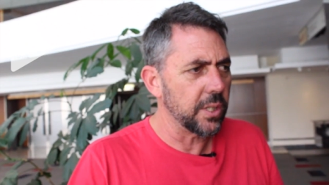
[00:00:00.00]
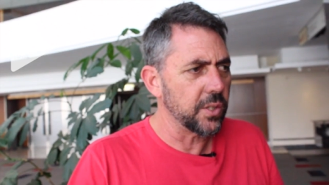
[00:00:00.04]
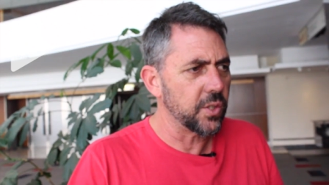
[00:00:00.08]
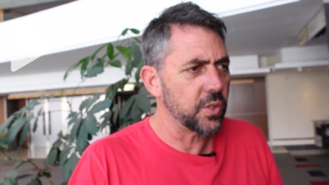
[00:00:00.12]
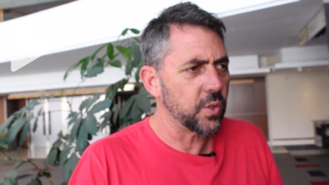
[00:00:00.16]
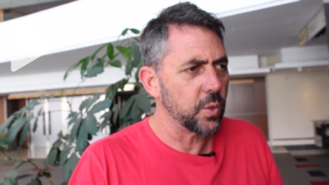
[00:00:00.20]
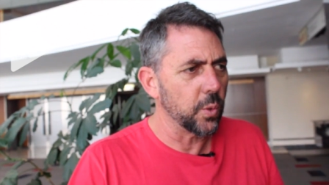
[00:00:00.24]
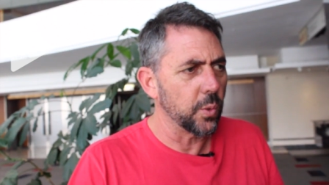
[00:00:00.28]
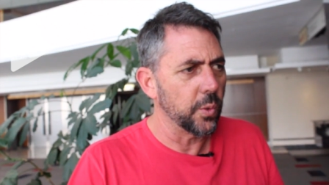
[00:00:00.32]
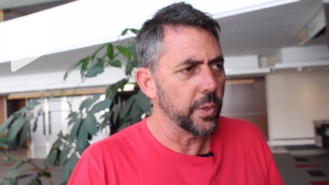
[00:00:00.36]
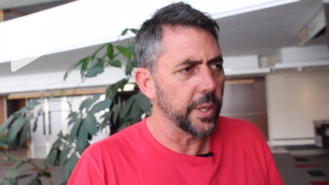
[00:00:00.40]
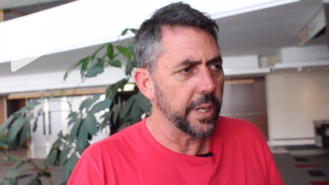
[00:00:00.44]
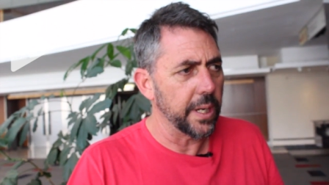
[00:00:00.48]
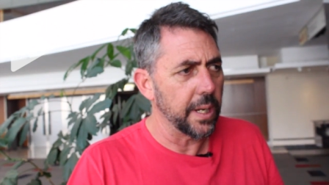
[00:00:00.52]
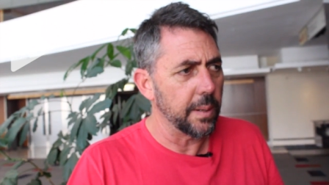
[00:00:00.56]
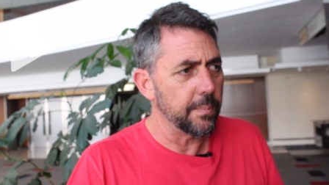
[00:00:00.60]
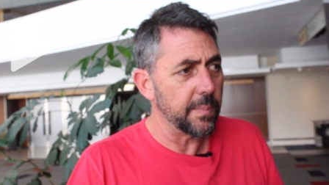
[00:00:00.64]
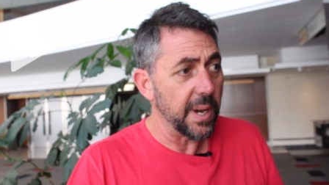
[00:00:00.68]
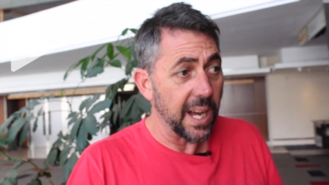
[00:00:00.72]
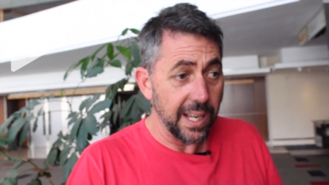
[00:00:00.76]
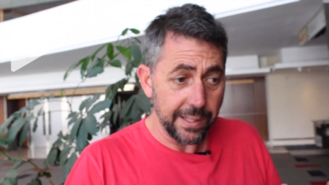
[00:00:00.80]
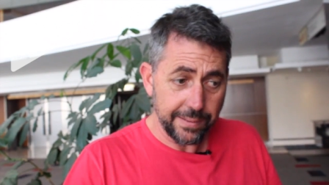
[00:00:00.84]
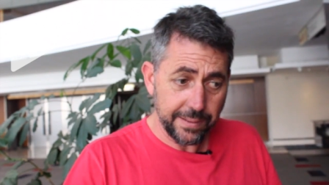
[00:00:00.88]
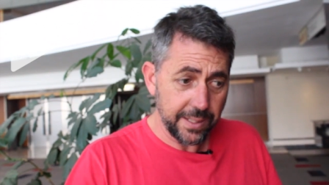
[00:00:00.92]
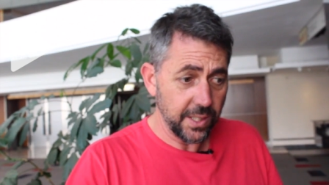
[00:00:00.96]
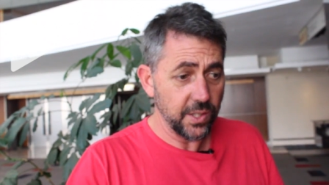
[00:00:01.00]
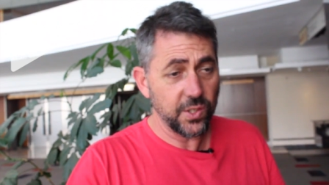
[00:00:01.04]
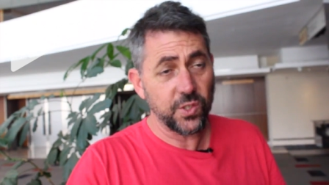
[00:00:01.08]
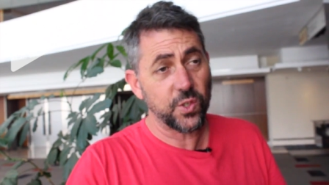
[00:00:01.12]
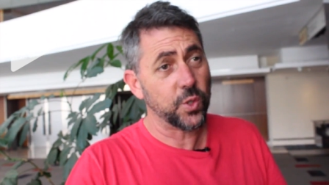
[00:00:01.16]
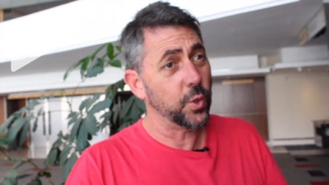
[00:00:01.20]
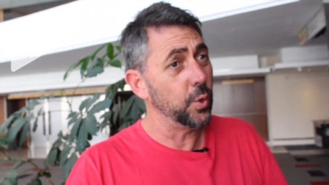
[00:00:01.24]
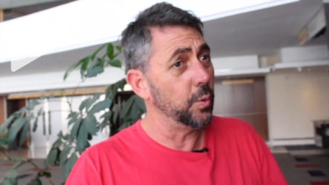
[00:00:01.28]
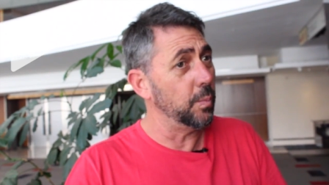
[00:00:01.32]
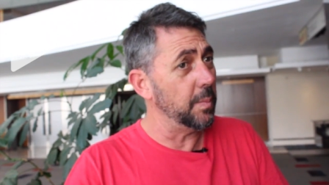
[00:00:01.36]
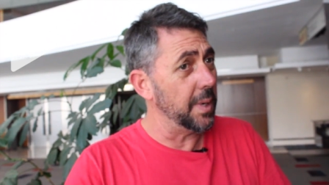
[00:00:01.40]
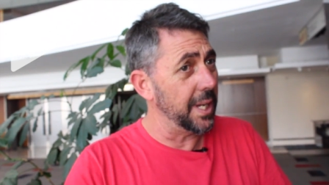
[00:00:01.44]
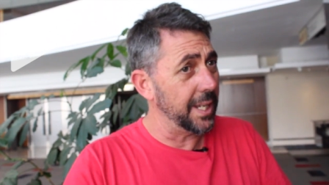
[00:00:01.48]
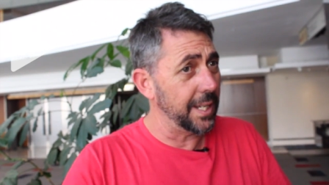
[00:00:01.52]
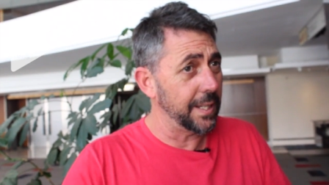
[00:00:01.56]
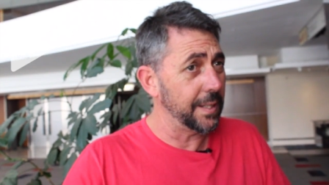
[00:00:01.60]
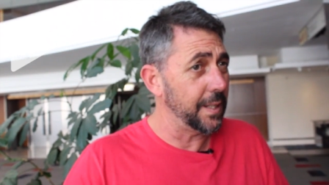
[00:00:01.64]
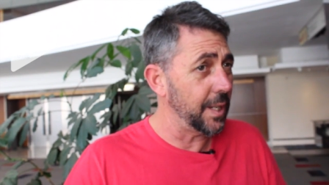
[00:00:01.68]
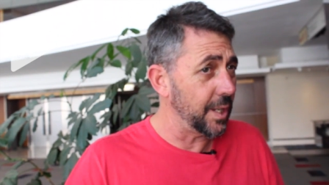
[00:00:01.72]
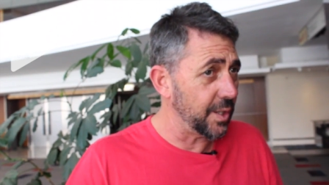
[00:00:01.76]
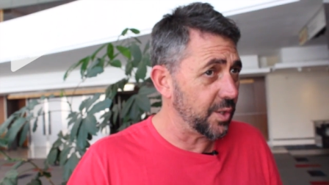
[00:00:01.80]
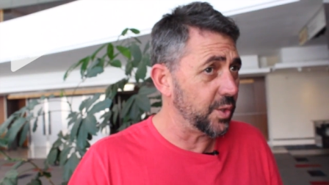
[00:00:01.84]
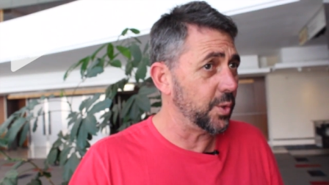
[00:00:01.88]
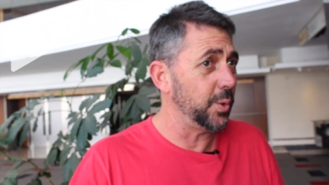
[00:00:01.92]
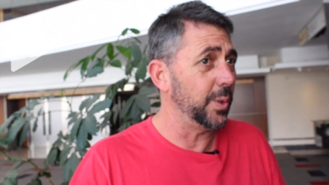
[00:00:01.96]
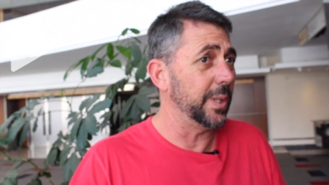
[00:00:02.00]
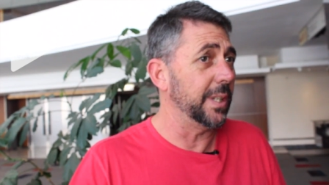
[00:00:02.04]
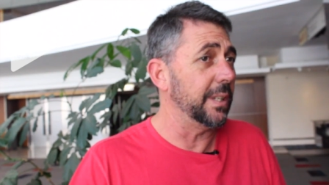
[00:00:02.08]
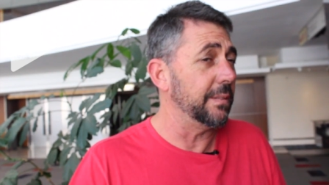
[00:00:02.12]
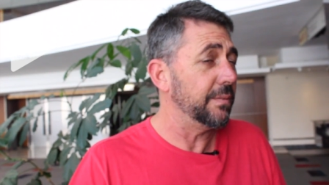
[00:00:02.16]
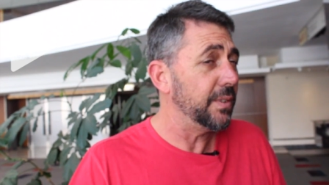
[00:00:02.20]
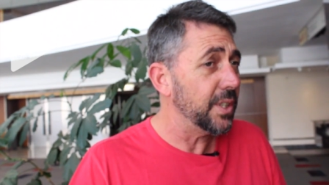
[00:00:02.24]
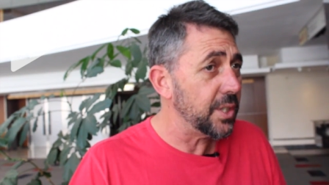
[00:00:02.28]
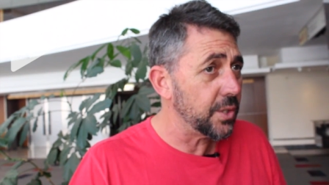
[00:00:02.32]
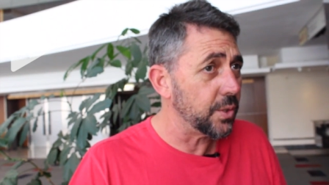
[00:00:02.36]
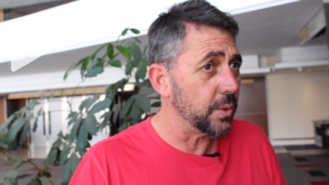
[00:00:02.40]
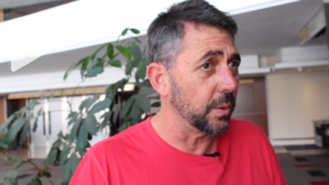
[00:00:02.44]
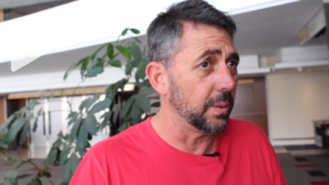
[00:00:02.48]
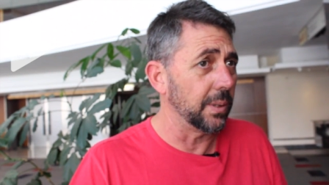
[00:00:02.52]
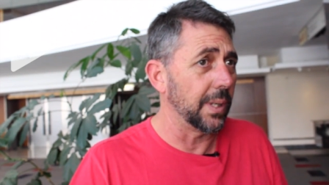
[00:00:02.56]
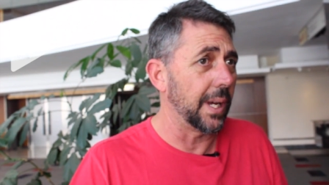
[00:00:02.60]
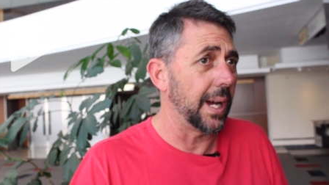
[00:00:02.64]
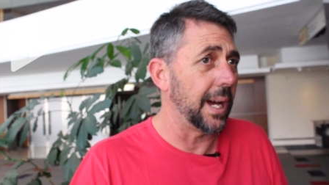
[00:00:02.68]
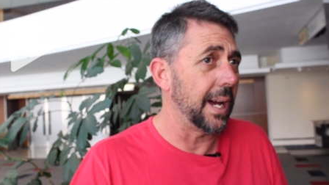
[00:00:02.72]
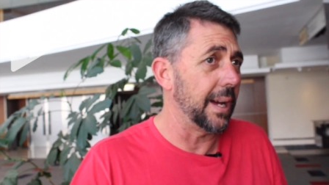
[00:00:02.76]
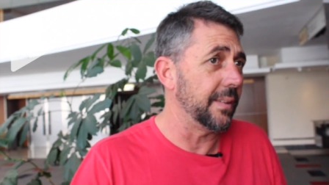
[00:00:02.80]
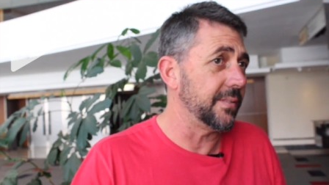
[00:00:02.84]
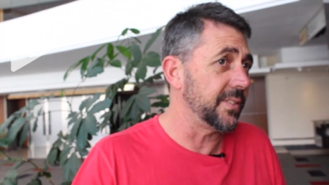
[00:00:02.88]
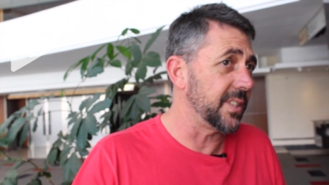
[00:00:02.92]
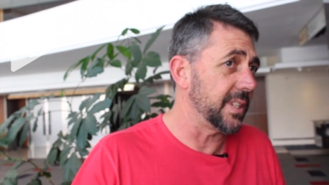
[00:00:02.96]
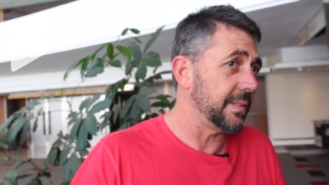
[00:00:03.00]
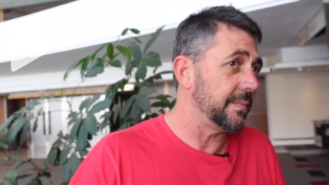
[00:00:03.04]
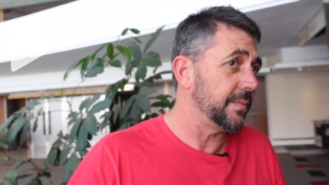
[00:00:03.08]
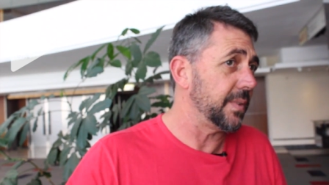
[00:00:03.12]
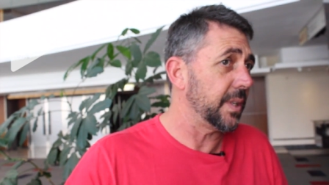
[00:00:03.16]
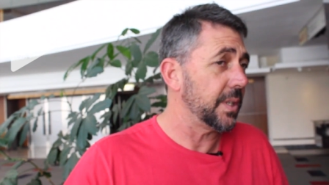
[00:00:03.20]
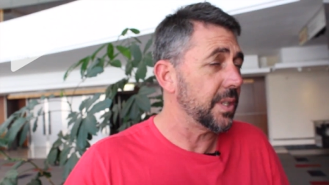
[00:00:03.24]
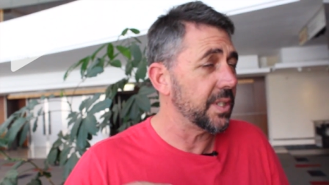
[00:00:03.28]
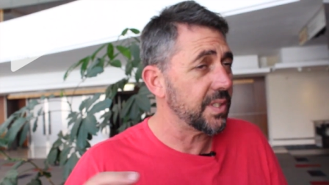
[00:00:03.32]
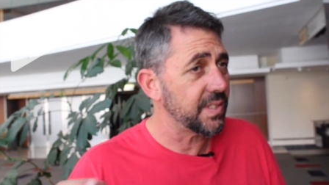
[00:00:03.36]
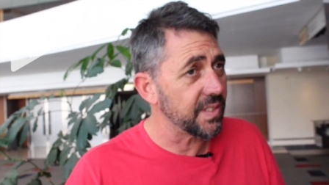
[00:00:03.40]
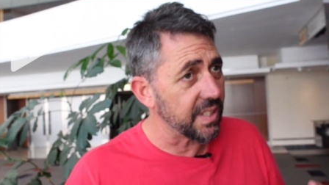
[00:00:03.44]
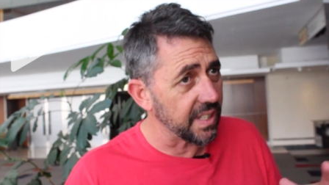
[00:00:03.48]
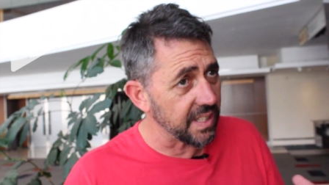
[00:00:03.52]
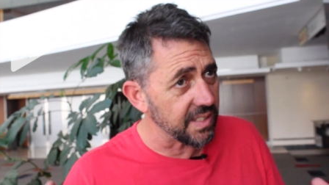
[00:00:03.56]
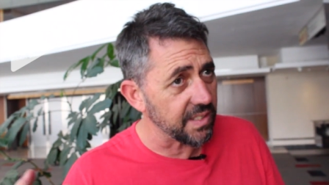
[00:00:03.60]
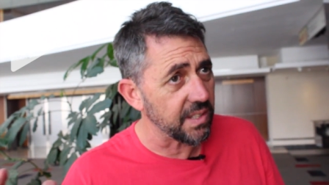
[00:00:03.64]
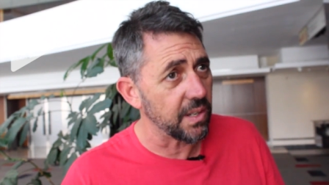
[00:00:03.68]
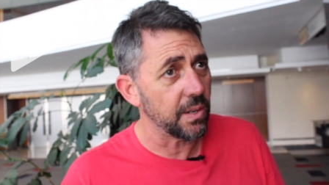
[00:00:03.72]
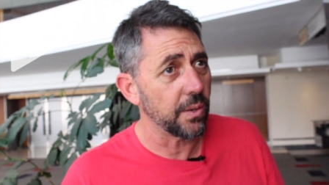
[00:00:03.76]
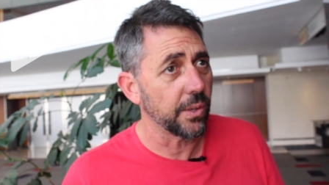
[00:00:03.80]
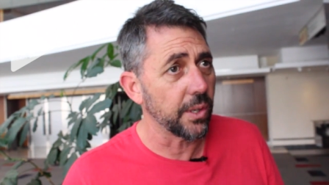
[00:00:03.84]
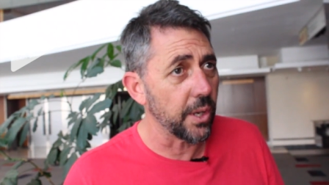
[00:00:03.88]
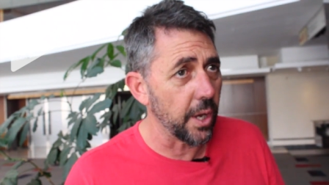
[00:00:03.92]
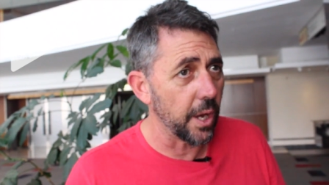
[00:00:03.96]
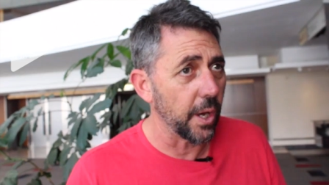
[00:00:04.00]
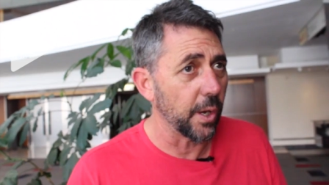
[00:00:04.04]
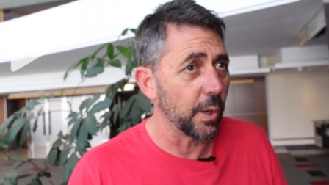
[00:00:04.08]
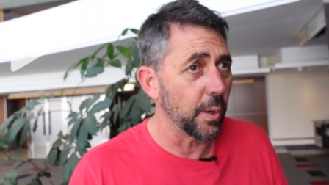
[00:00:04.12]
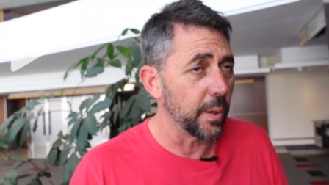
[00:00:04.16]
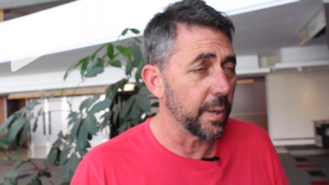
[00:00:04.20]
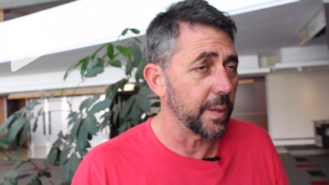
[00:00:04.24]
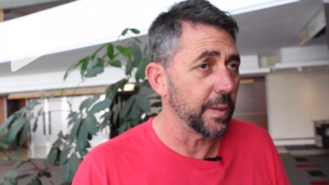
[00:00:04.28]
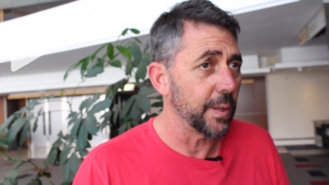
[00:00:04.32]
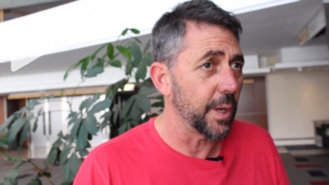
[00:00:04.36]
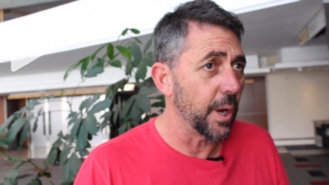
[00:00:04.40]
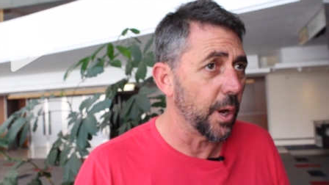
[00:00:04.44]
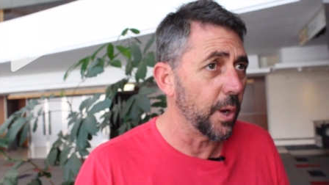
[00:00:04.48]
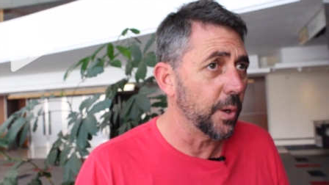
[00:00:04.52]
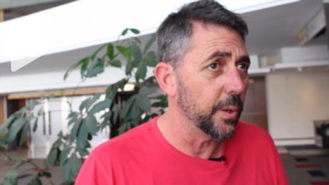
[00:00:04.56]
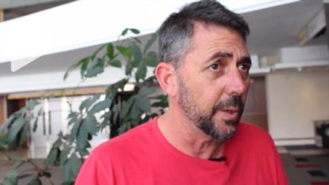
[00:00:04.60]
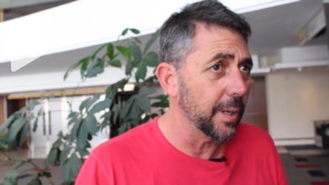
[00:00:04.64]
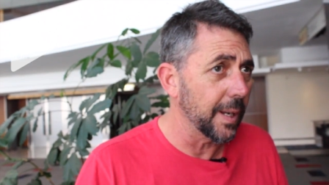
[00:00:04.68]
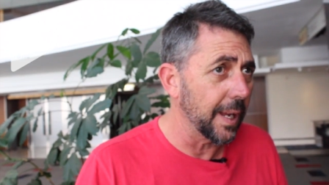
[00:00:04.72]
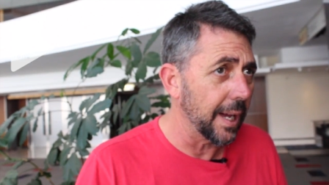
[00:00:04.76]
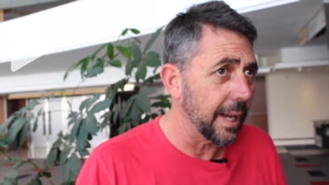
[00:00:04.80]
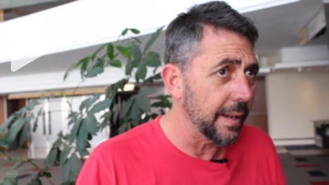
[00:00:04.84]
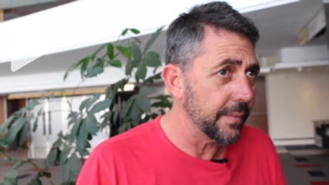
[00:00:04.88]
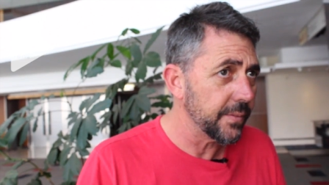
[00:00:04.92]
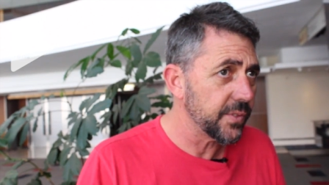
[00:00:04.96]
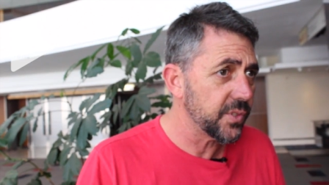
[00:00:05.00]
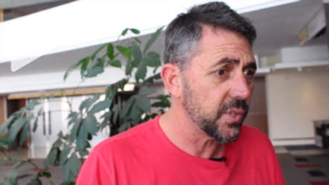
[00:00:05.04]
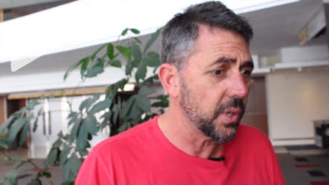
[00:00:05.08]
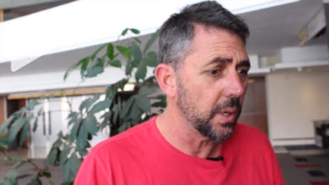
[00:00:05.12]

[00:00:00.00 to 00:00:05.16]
a story about these two men and their two individual lives and various things that are going on in their own lives.